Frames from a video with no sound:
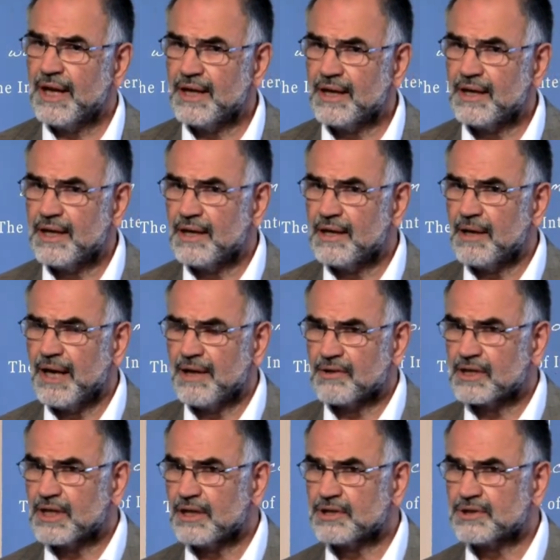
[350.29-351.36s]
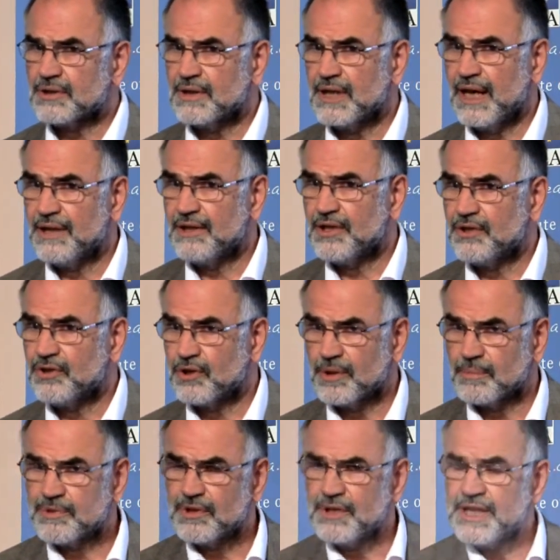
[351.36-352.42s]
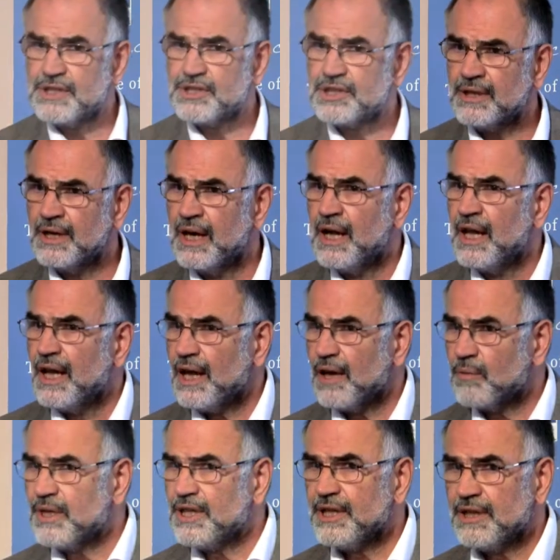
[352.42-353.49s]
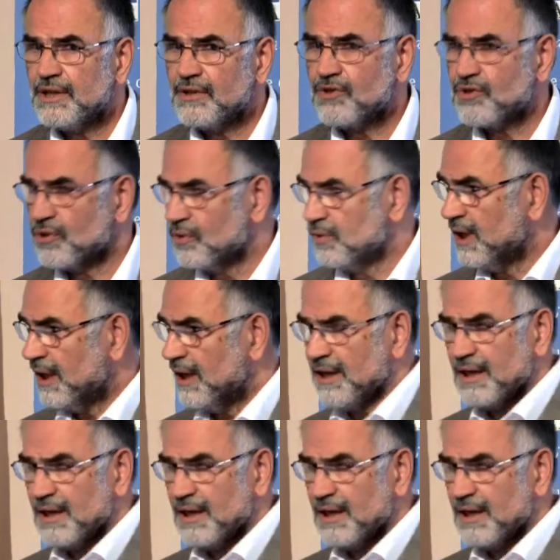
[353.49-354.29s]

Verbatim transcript: agricultural land in Europe to nature. We need it to